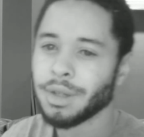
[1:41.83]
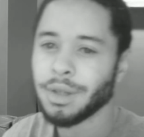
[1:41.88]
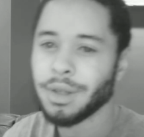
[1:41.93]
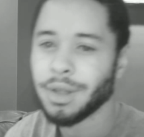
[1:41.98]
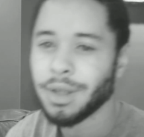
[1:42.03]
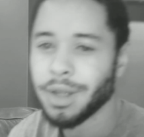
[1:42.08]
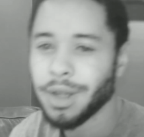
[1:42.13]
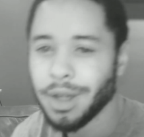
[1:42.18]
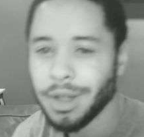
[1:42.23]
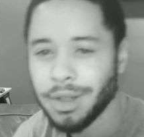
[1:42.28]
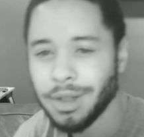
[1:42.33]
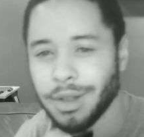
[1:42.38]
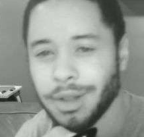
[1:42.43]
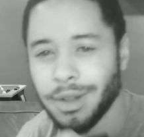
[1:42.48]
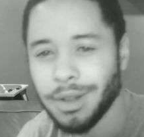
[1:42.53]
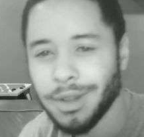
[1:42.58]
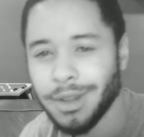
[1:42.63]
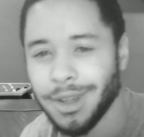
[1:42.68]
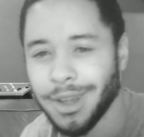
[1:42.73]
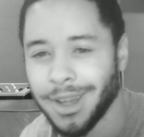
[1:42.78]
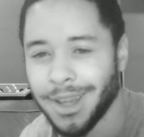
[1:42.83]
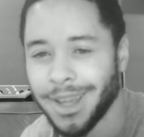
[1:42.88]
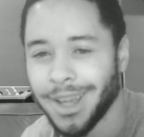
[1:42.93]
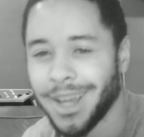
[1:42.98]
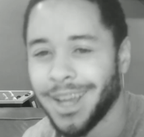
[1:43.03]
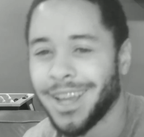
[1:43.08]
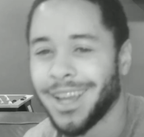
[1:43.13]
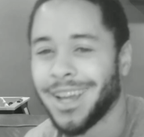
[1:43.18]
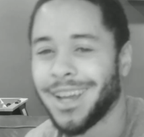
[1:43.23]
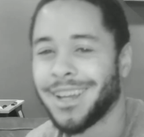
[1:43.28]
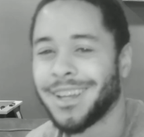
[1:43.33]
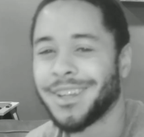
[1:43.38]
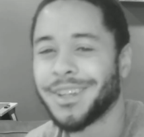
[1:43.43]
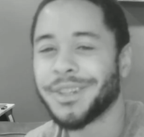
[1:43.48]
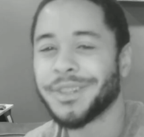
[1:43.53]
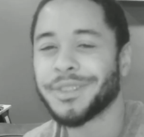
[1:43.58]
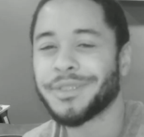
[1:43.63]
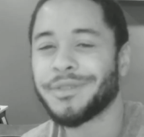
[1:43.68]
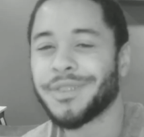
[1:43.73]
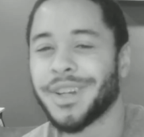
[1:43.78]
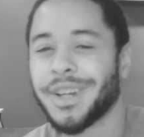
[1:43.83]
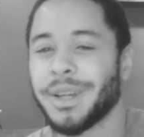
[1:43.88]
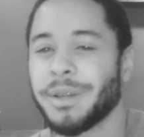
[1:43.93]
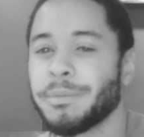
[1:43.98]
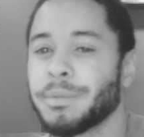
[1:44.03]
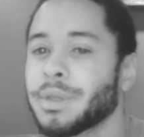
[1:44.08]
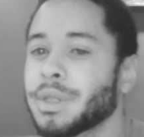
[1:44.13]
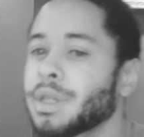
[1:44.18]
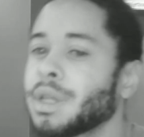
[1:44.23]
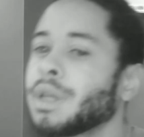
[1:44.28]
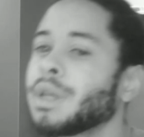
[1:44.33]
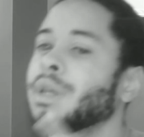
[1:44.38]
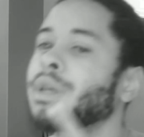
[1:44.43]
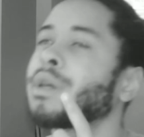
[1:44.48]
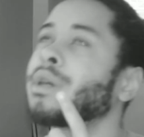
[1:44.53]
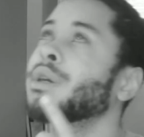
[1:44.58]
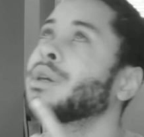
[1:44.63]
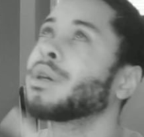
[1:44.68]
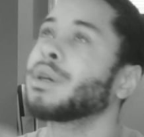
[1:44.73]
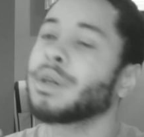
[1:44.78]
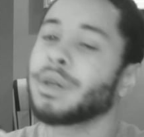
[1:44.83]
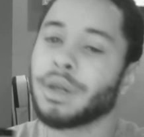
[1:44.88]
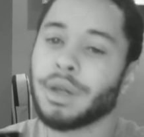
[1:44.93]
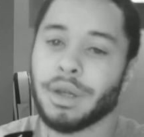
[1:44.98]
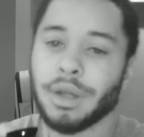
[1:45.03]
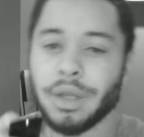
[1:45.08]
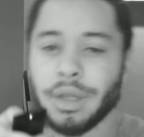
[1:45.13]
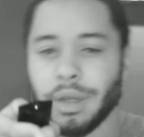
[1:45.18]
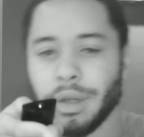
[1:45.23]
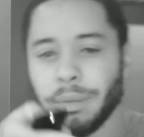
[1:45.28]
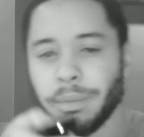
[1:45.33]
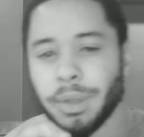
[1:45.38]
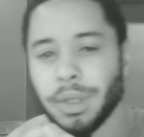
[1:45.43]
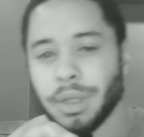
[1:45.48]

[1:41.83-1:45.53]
got y'all. Ghost vibes. All right, y'all.